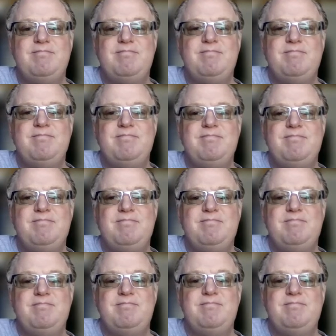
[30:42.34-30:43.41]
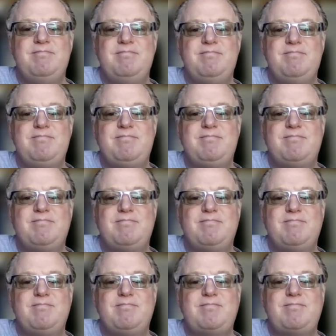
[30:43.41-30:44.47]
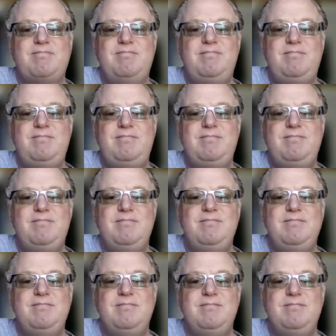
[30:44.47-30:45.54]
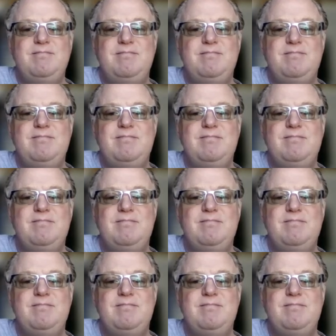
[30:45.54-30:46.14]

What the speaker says: (not speaking)